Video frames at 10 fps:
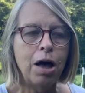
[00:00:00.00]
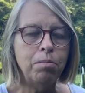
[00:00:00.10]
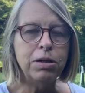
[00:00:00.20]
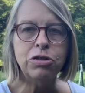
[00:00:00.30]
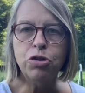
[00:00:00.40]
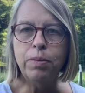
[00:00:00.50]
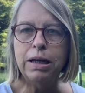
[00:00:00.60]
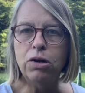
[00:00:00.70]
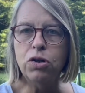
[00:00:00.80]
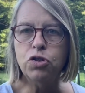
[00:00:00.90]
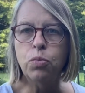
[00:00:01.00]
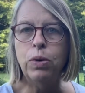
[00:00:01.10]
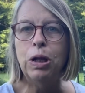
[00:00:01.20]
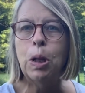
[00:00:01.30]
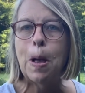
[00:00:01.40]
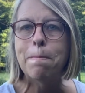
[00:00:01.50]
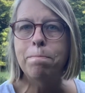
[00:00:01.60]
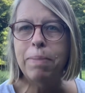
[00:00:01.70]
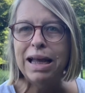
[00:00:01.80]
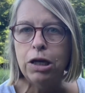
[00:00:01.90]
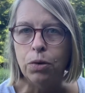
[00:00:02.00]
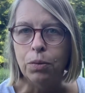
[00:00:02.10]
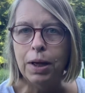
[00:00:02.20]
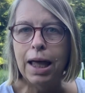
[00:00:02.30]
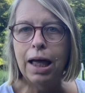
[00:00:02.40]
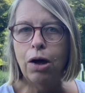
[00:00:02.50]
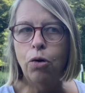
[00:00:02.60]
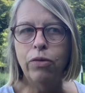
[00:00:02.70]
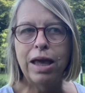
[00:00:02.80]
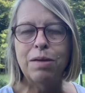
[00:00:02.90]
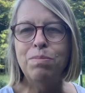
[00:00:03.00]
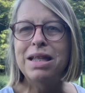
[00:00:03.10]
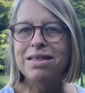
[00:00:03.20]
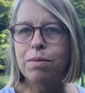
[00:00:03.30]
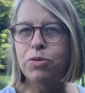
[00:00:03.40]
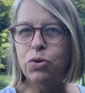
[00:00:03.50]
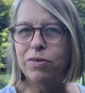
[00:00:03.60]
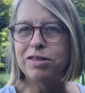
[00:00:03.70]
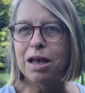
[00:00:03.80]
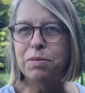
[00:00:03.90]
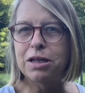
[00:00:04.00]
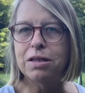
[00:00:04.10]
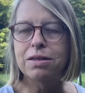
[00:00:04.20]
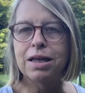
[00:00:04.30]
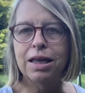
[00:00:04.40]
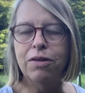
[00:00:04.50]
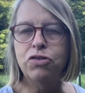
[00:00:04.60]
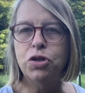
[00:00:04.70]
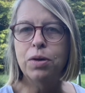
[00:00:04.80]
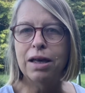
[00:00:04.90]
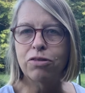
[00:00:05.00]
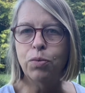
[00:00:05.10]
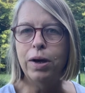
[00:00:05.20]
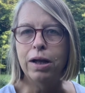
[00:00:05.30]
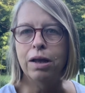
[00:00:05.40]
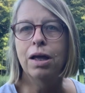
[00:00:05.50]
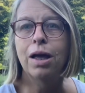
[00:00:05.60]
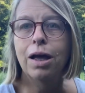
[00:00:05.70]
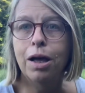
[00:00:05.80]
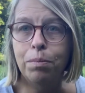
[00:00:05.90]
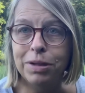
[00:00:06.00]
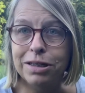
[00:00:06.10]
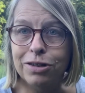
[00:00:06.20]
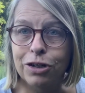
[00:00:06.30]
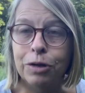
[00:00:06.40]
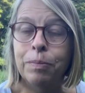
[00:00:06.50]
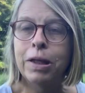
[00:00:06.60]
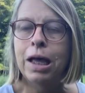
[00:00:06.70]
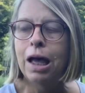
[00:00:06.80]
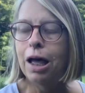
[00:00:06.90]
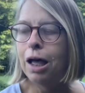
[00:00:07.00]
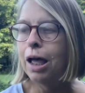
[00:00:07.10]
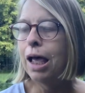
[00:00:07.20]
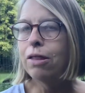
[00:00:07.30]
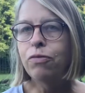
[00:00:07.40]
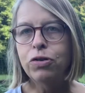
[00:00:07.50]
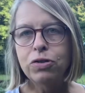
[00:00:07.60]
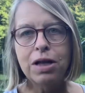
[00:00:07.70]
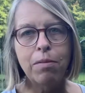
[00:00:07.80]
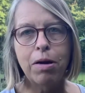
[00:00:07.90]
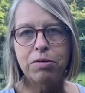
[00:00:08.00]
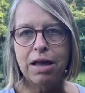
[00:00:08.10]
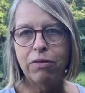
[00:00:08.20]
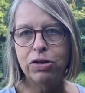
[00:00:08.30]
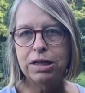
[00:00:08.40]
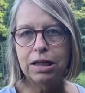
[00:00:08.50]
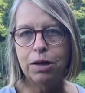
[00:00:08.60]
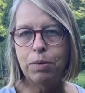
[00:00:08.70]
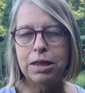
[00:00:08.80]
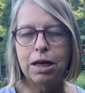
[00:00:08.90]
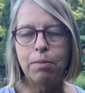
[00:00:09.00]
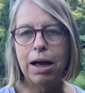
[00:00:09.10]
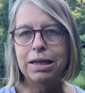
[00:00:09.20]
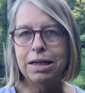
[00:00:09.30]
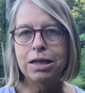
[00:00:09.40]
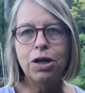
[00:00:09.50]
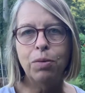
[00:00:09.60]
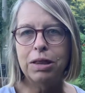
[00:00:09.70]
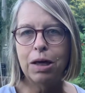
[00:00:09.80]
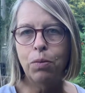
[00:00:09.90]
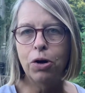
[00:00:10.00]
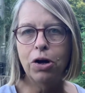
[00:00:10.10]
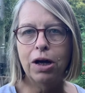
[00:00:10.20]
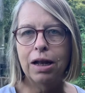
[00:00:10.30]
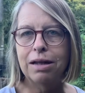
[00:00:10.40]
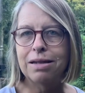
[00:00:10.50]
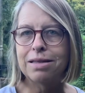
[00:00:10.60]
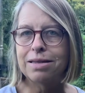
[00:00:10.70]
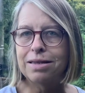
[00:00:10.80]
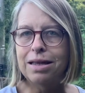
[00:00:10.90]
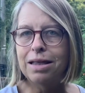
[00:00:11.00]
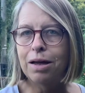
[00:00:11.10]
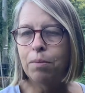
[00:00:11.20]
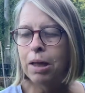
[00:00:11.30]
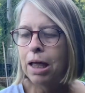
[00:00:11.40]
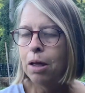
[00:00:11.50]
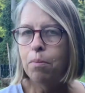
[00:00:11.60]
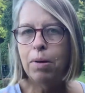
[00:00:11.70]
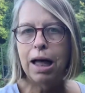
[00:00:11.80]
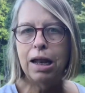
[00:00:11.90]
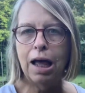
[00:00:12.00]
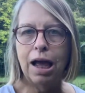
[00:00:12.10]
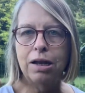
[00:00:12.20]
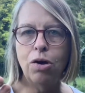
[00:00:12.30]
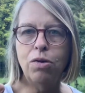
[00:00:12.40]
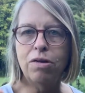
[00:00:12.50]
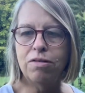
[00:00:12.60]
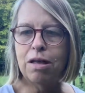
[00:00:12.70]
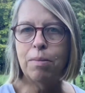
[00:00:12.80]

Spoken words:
Blister beetles will bite you, or they emit some sort of substance that gives you, guess what? A blister. And the first time I was ever dealing with them, I didn't know what they were, and I didn't see them, but I noticed that